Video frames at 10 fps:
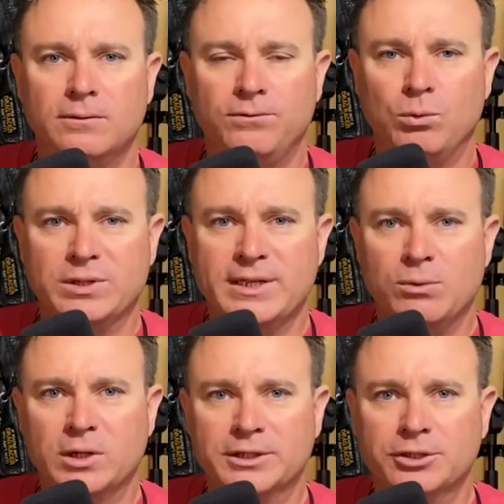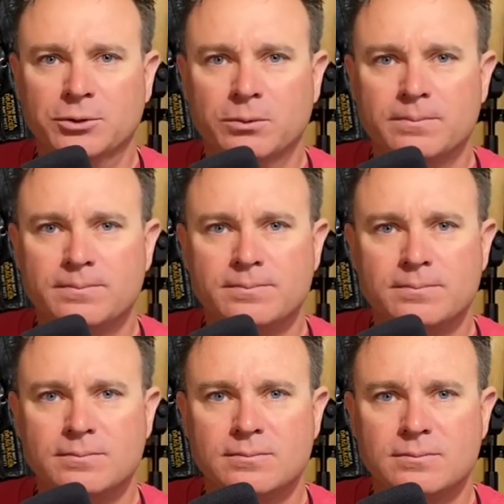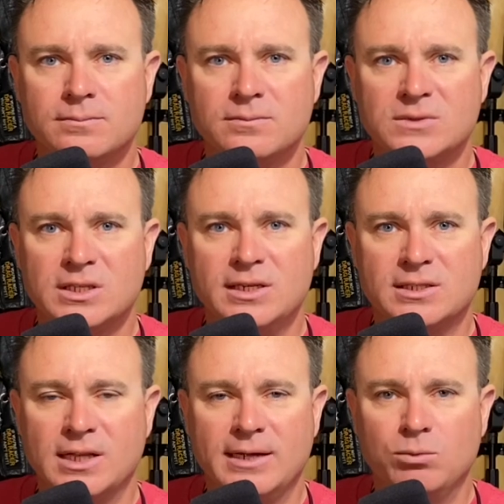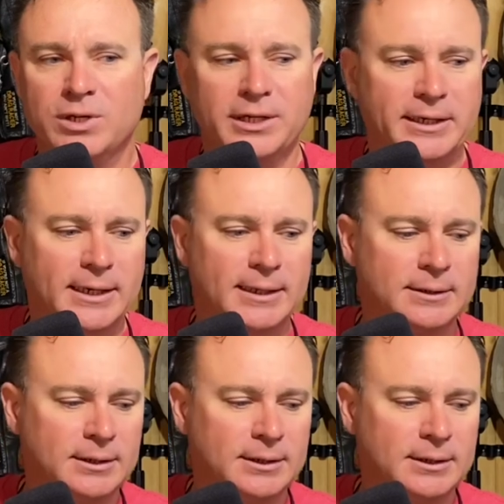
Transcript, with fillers: for what they want to do. It's like when a. Uh,